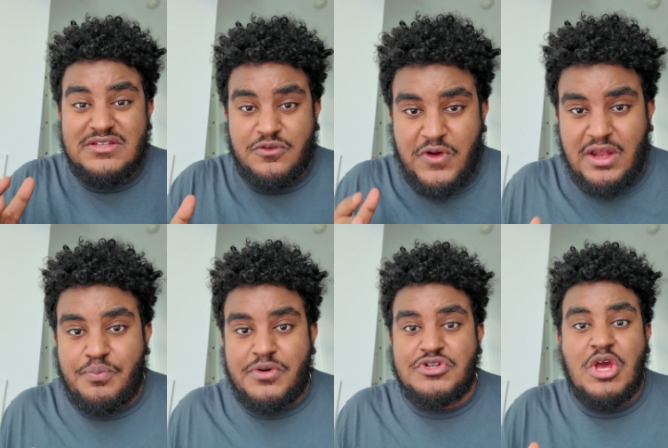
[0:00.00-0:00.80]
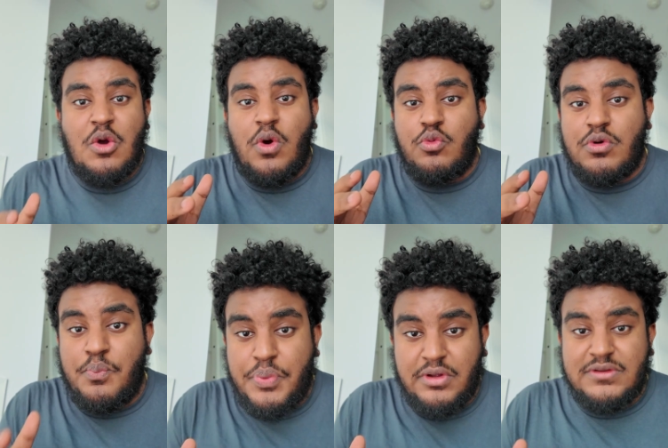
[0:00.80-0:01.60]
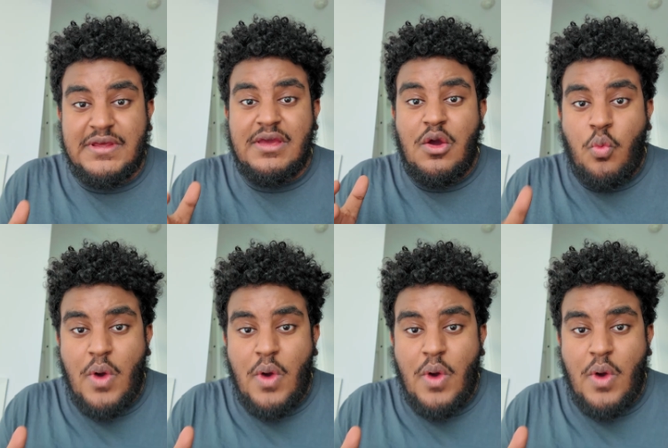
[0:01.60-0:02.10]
developers when we're building